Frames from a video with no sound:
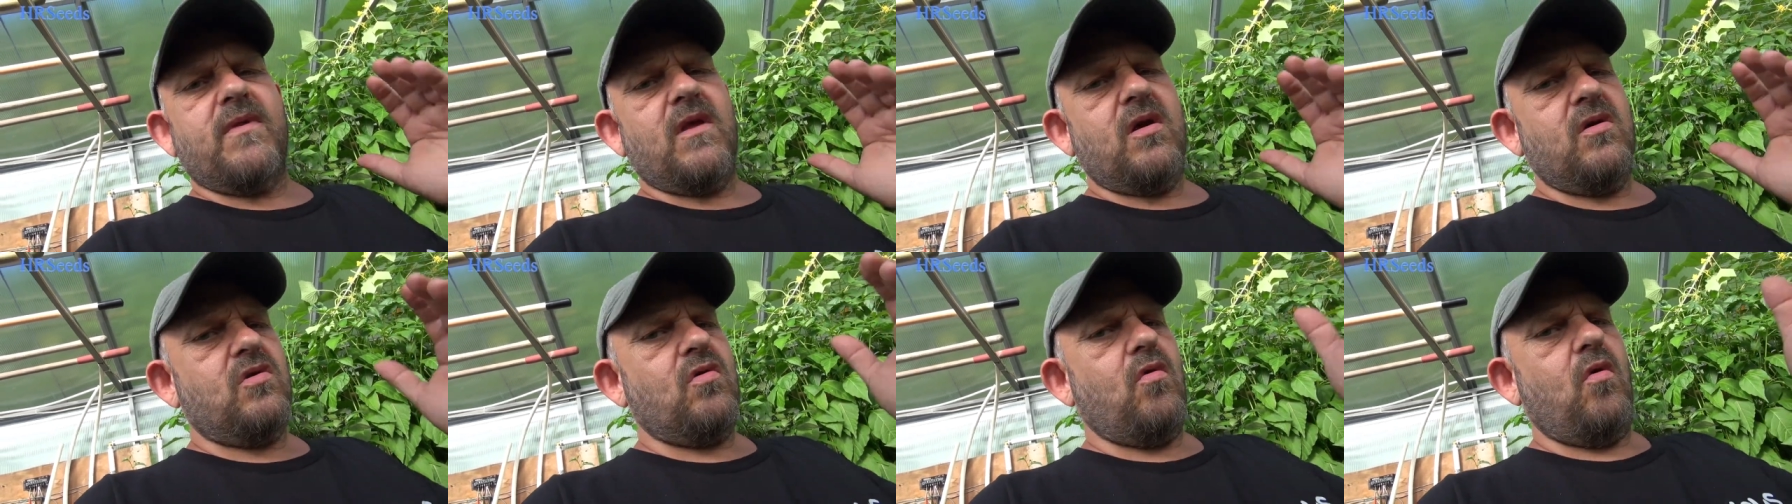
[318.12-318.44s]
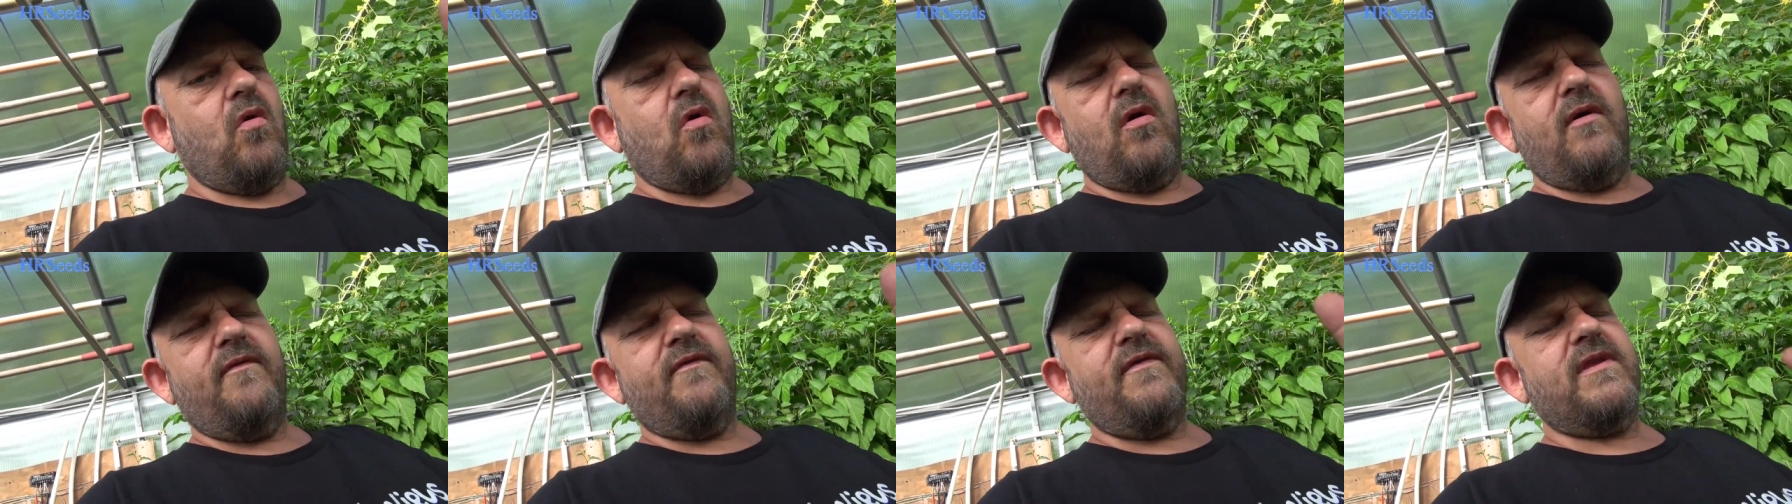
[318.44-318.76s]
So
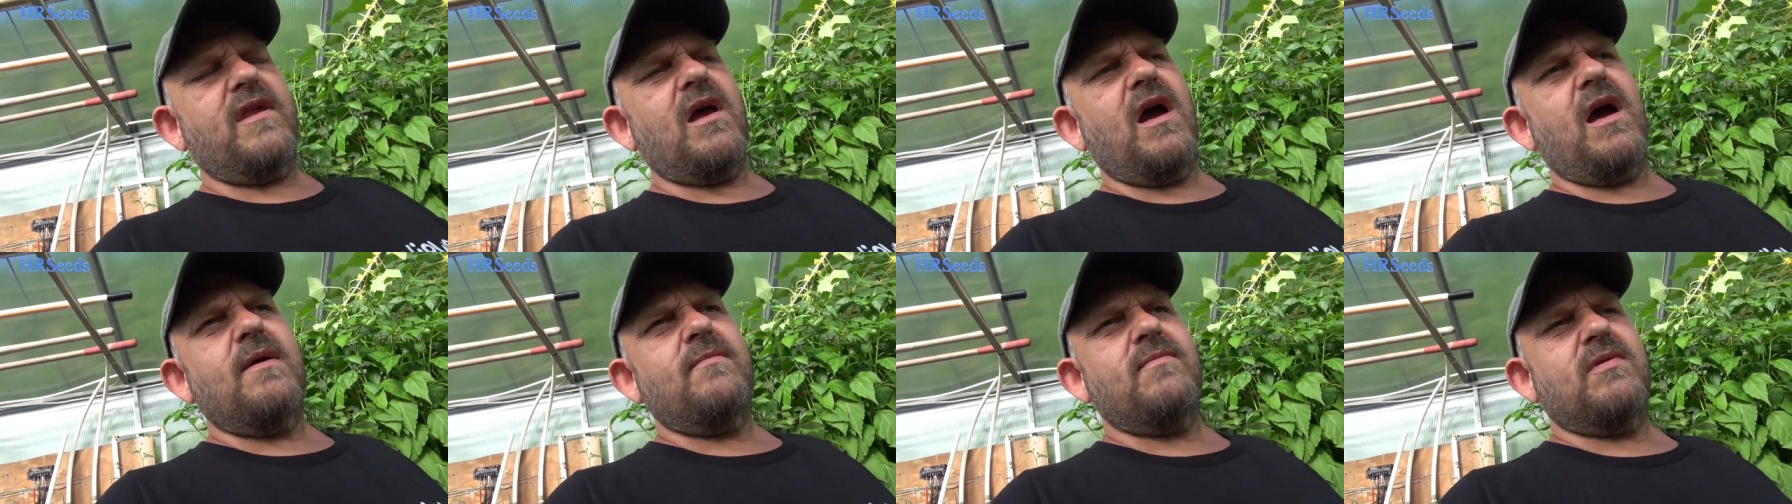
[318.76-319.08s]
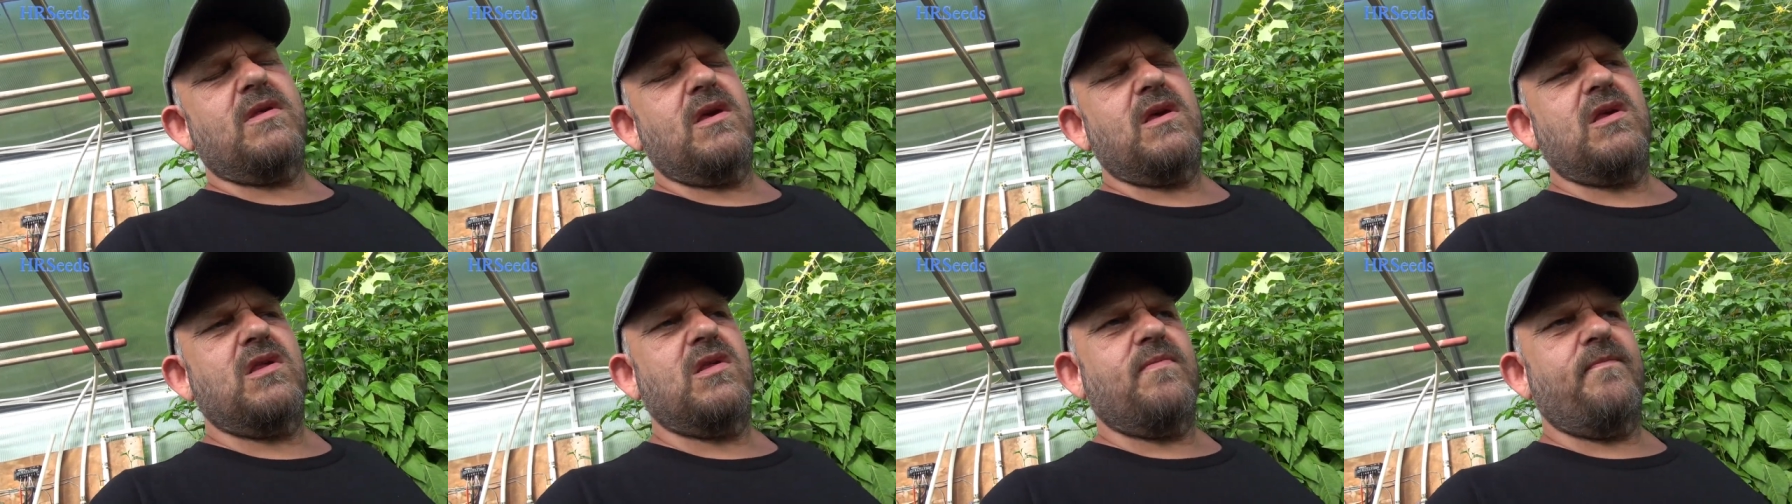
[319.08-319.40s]

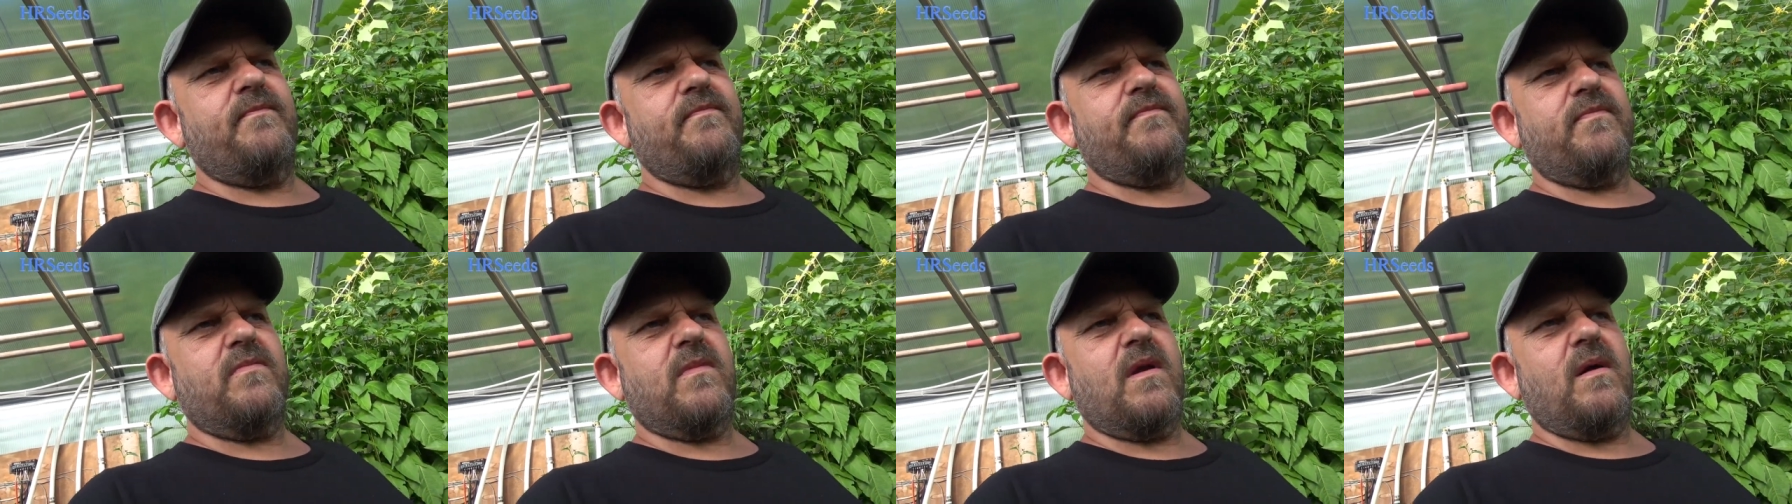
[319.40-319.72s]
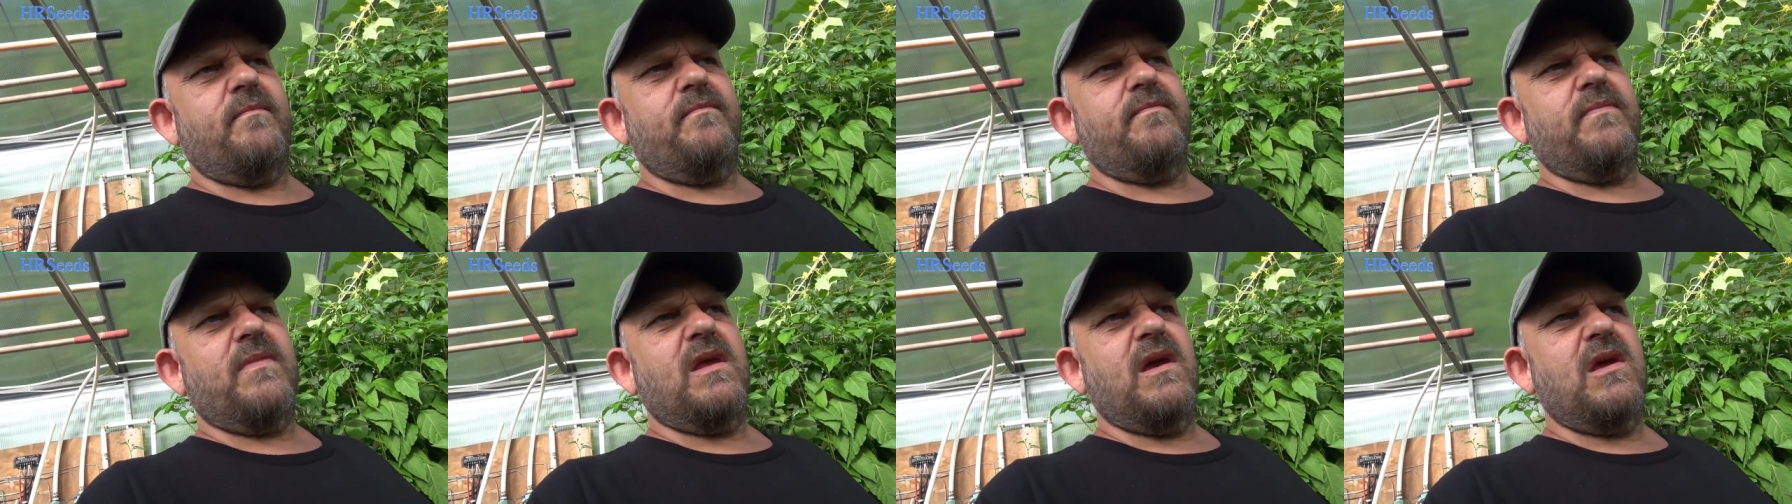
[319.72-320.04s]
oftentimes these
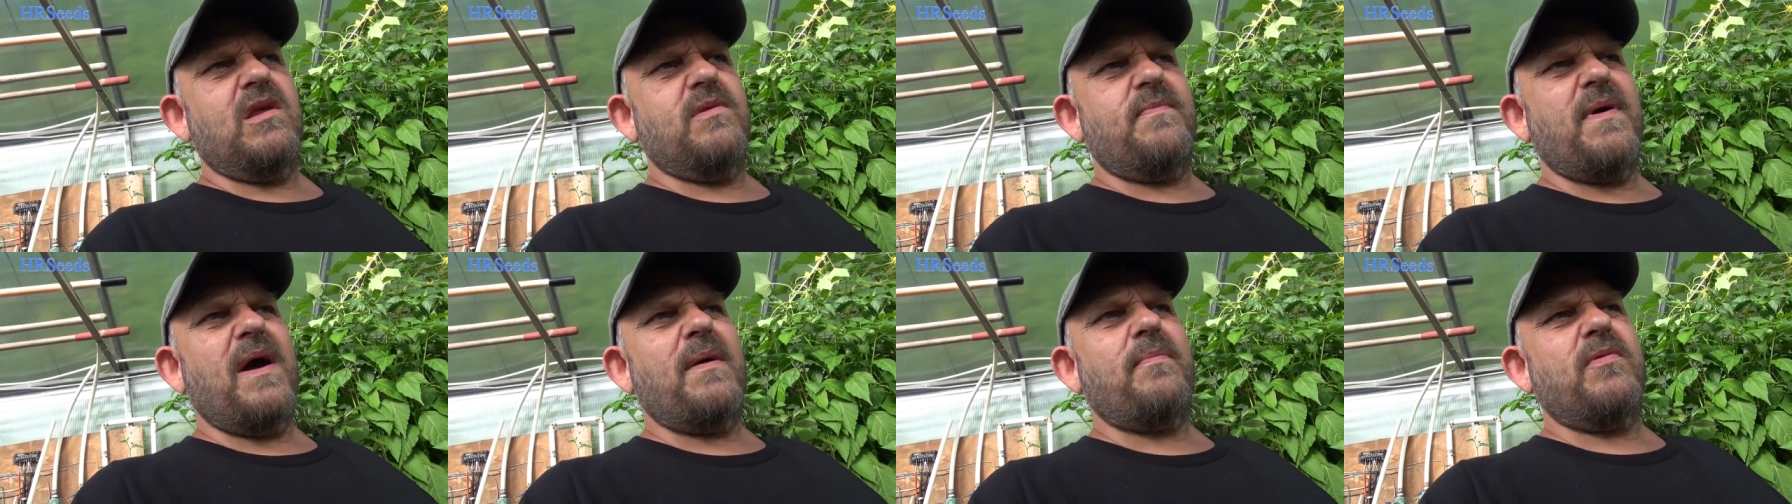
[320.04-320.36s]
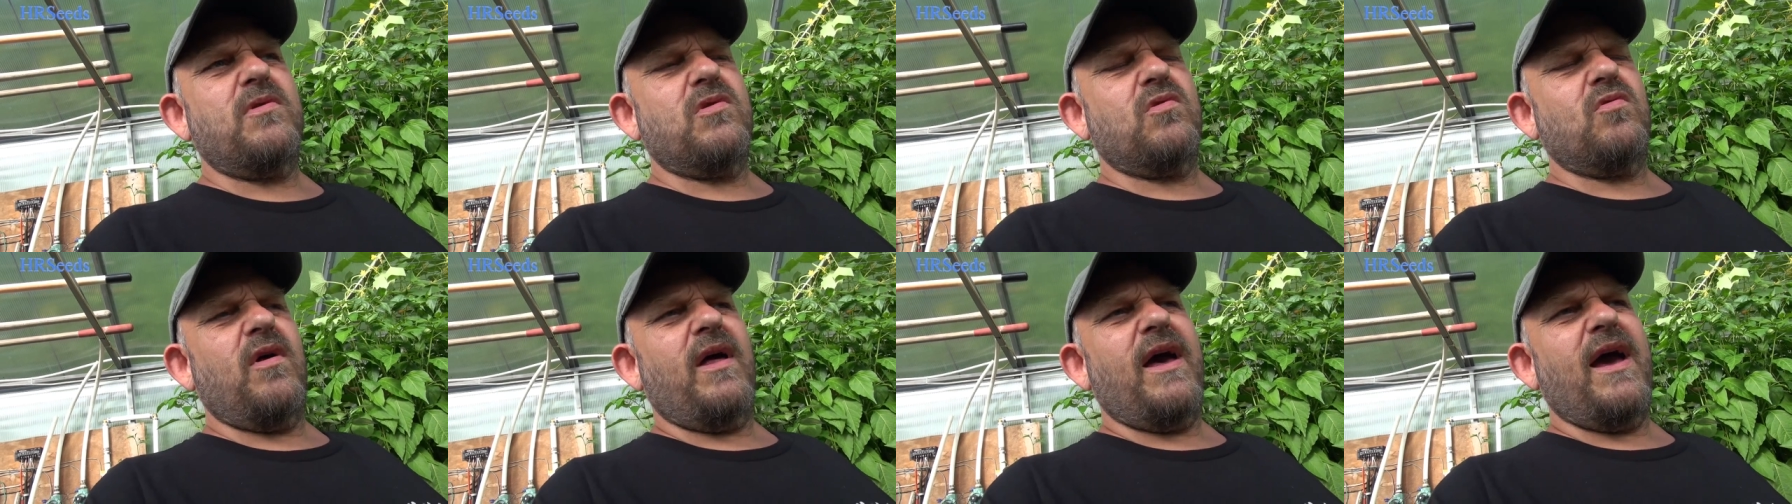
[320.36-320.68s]
these
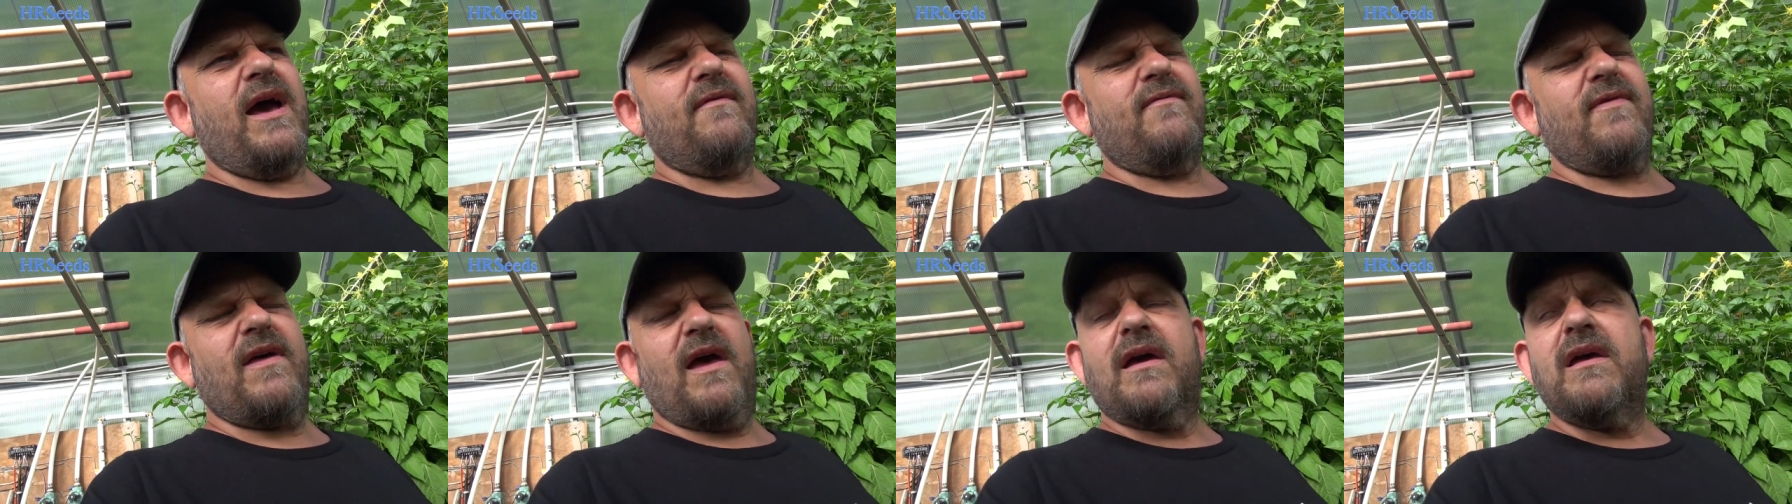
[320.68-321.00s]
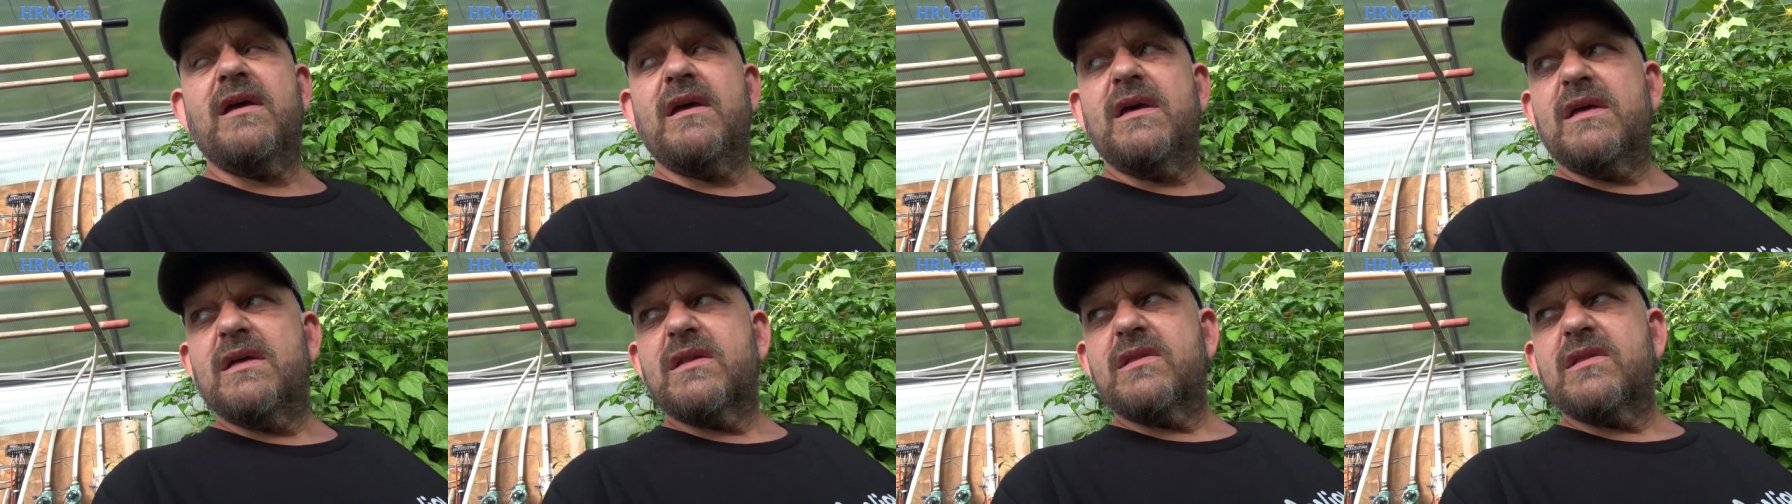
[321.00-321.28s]
peppers will have that.